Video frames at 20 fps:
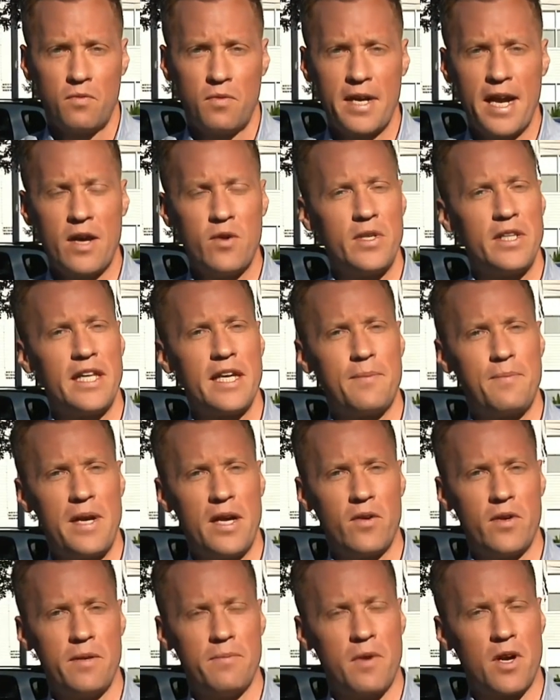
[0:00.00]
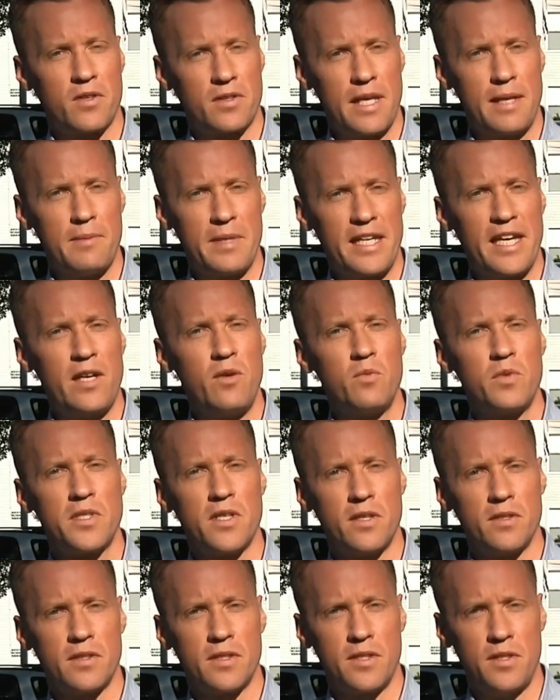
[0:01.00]
For now in Lake Mary, Mark Lehman getting
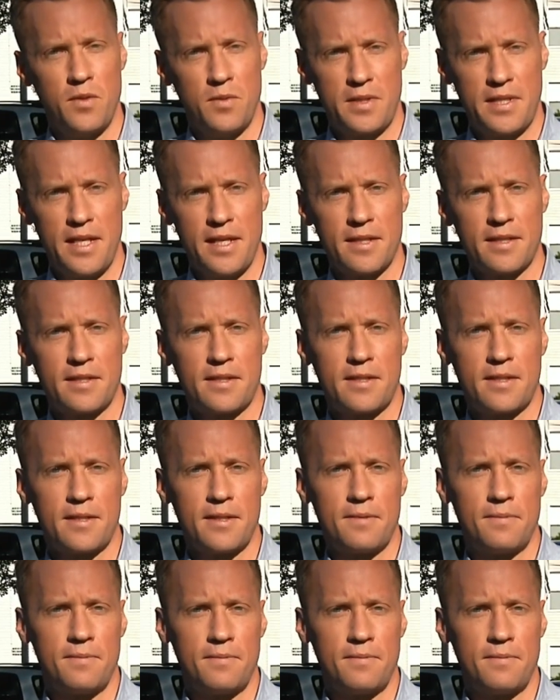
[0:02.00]
results, News 6.